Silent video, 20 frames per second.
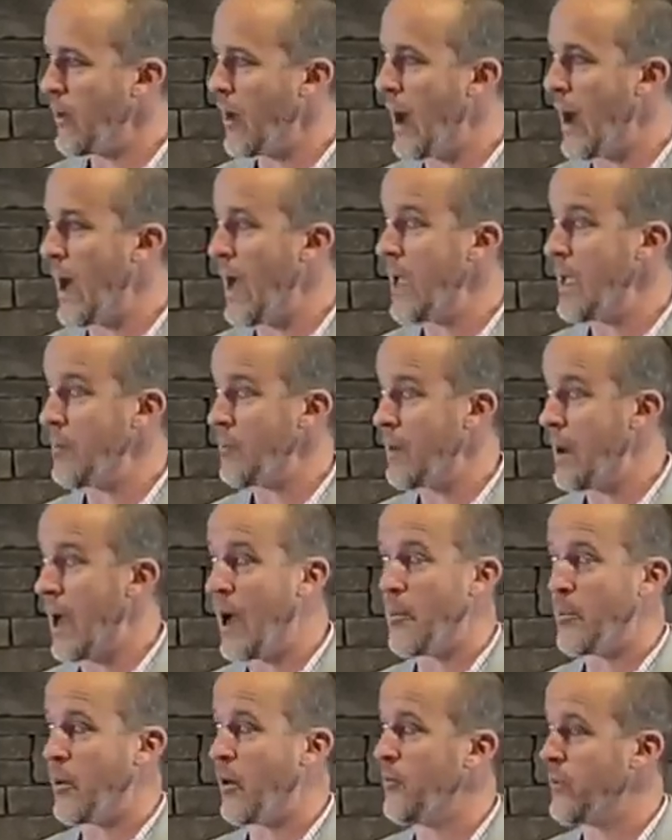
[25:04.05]
I am
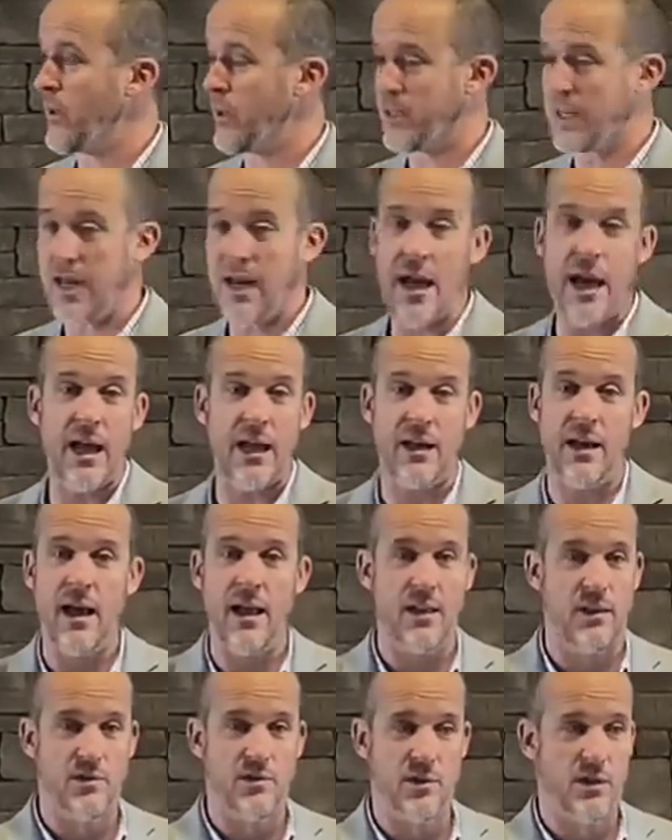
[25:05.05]
not perfect and I
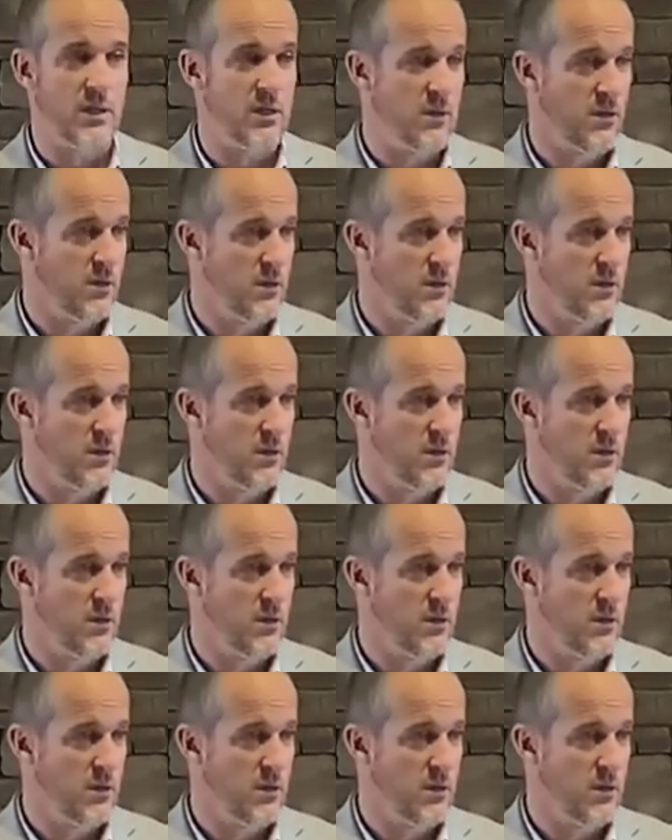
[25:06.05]
acknowledge it.